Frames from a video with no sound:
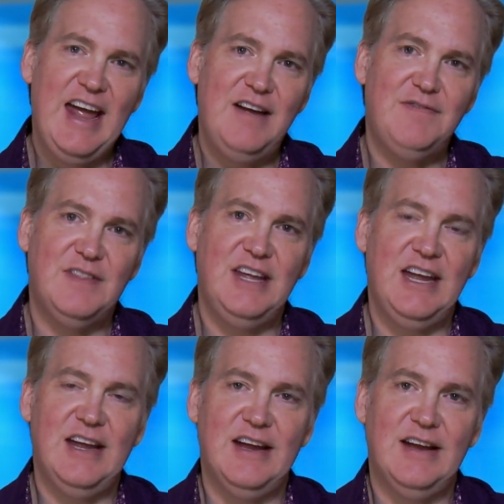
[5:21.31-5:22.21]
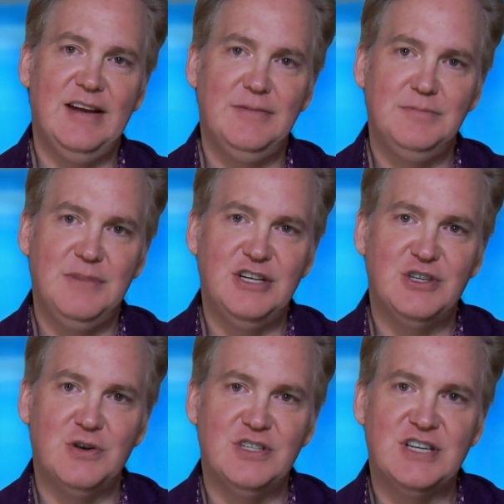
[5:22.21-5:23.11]
If the
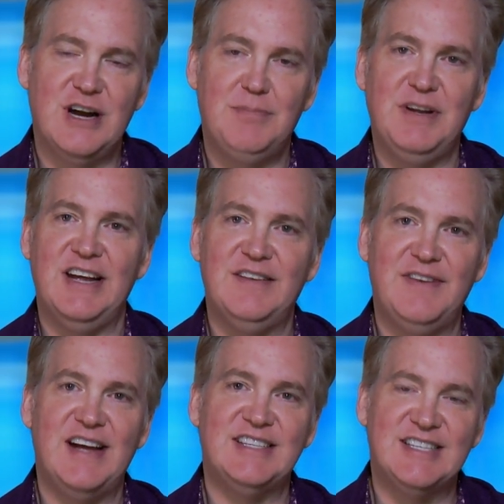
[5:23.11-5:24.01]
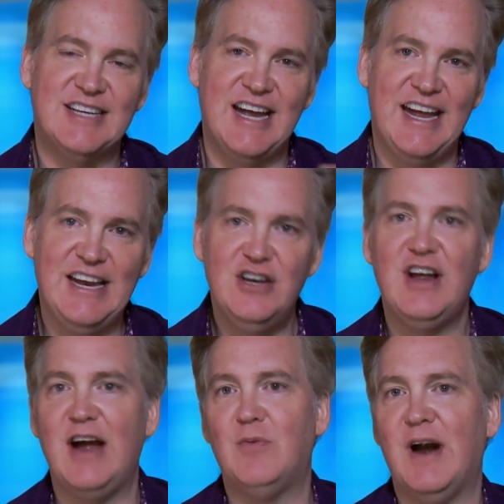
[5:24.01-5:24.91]
insurance company invests
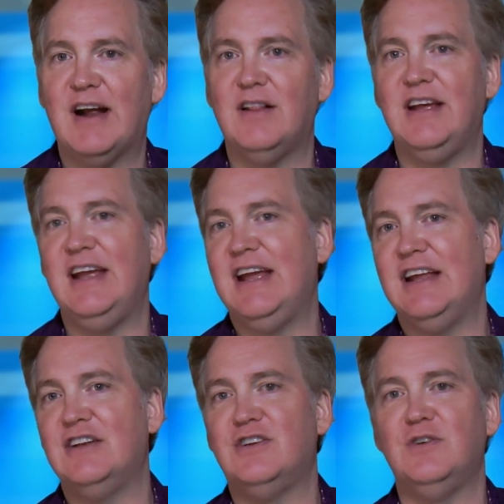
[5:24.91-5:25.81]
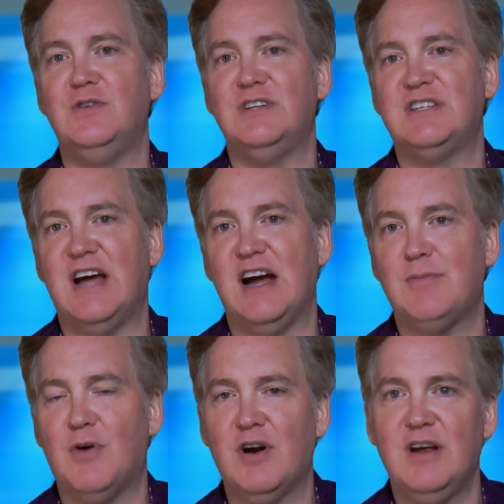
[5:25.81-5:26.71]
indirectly into the
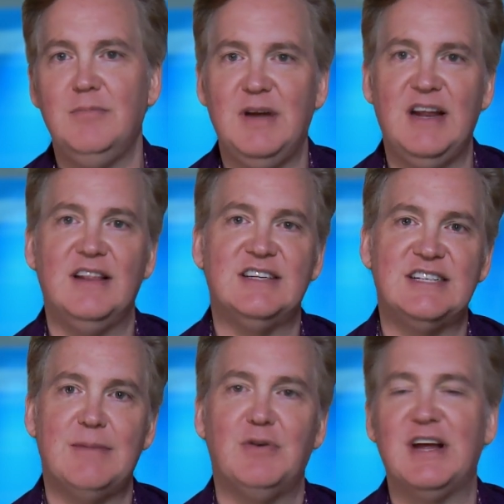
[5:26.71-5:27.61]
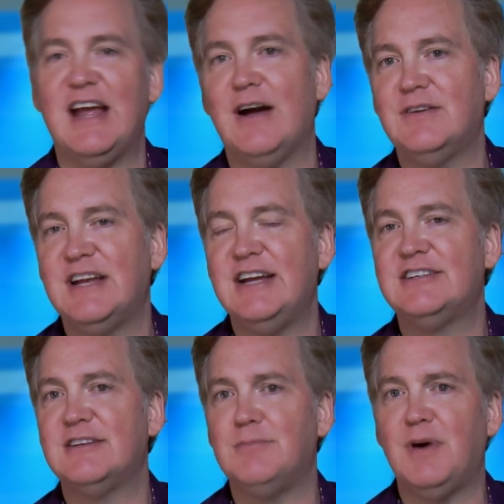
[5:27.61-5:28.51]
stock market, meaning the separate account
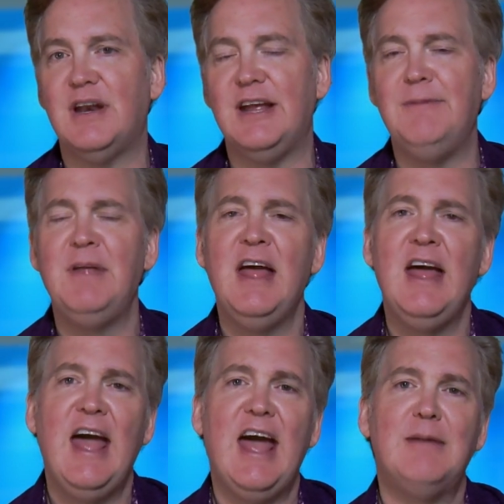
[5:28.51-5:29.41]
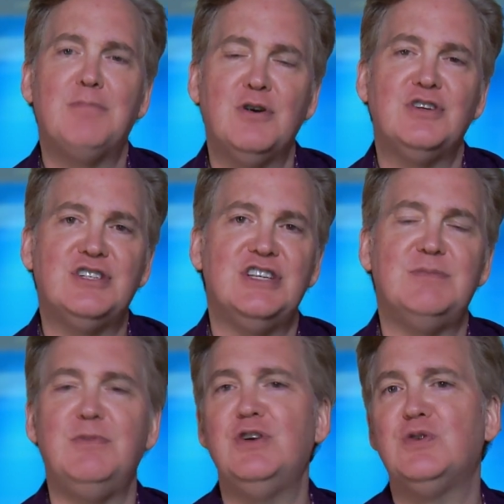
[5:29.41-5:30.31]
takes the money and
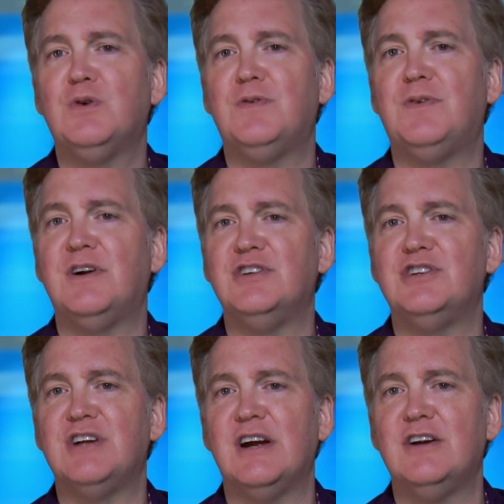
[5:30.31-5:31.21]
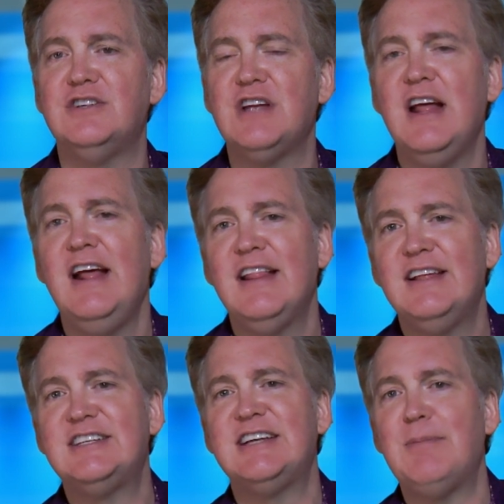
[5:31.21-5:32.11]
purchases mutual fund shares,
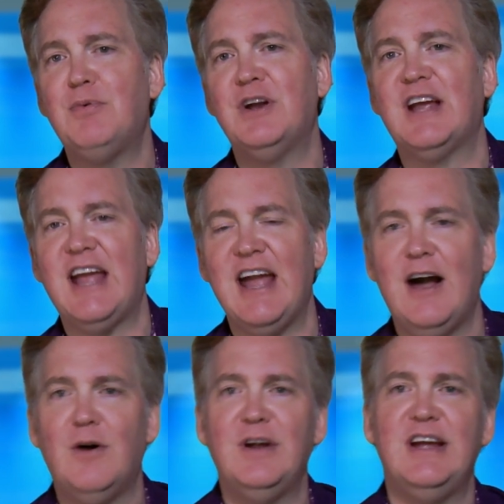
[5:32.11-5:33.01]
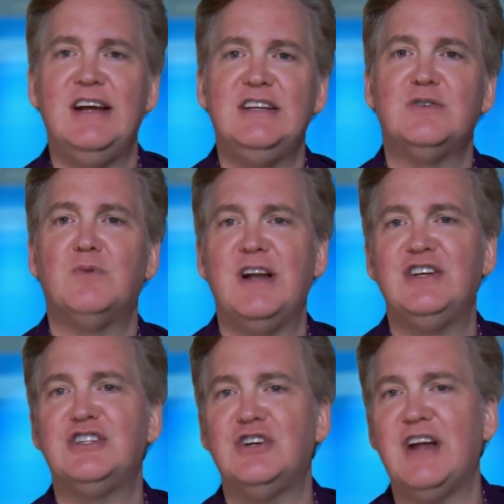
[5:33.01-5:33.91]
the separate account is
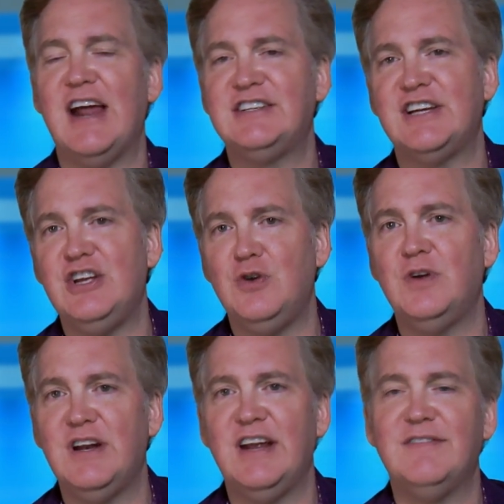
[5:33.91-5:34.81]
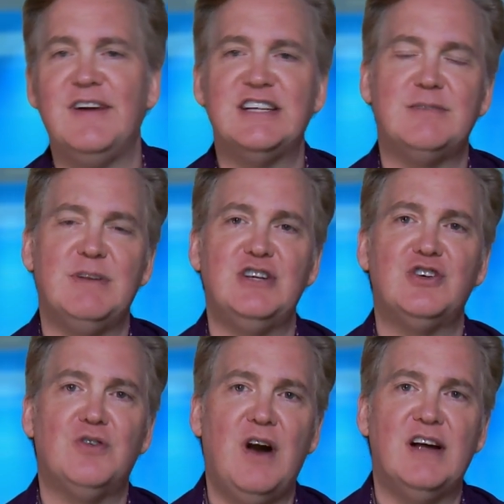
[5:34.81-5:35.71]
registered as a unit investment
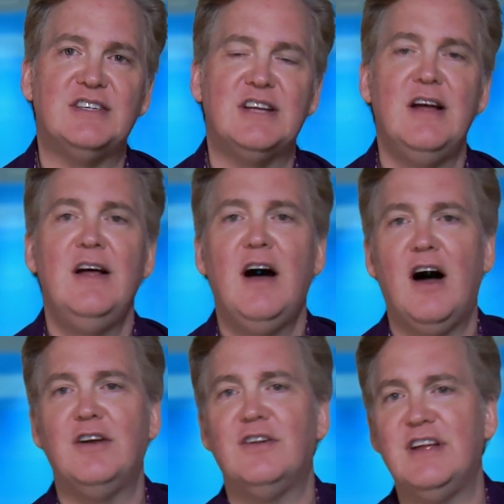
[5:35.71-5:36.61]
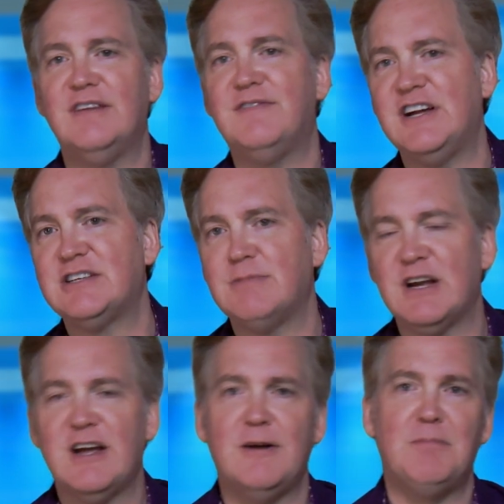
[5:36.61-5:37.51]
trust under the
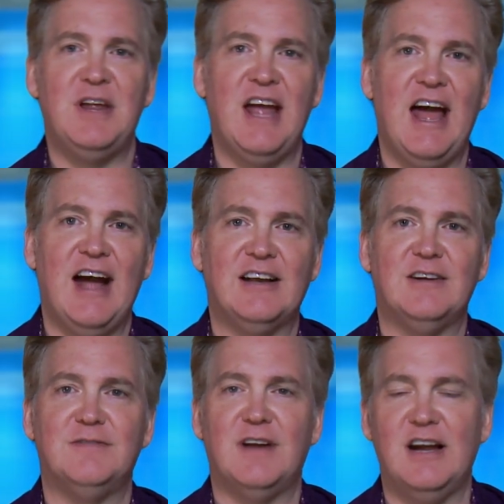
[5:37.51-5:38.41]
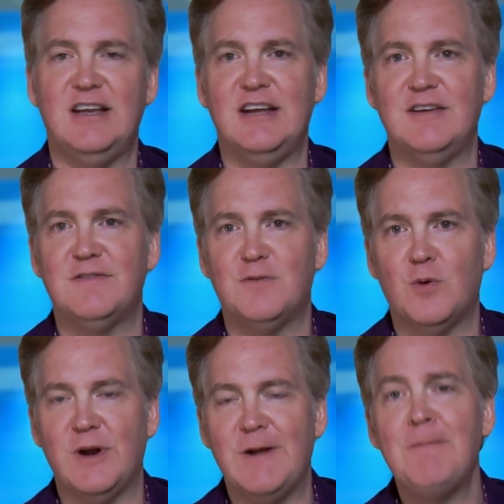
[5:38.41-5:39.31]
Investment Company Act of
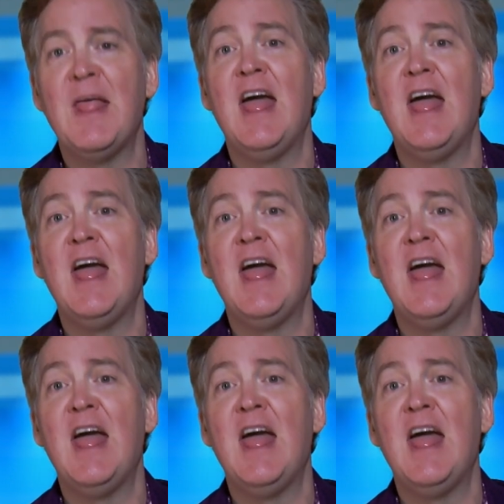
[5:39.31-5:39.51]
1940.